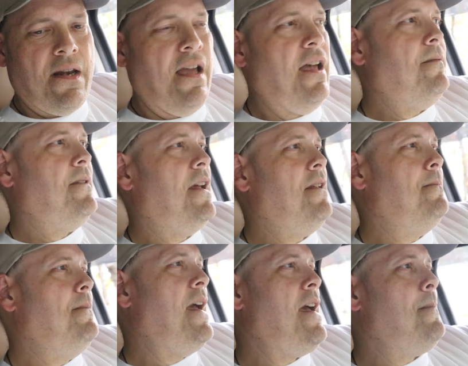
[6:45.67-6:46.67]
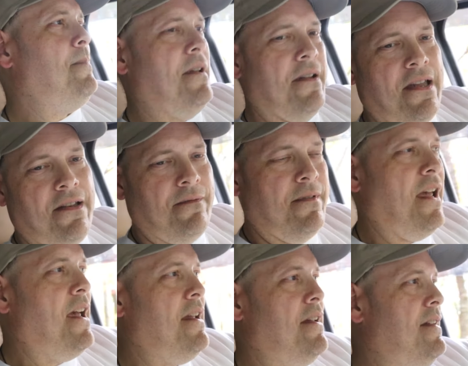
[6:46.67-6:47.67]
I've got a map, I got
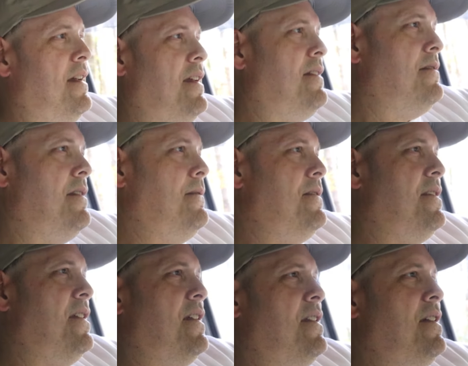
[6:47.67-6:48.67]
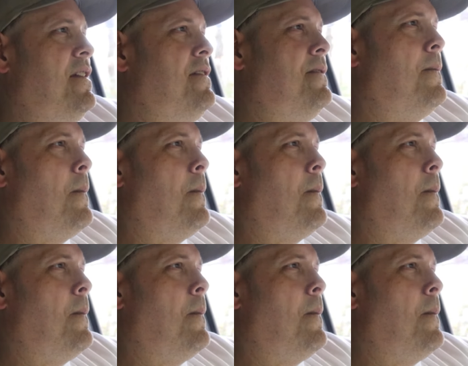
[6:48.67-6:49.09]
Gaia, I got everything I need.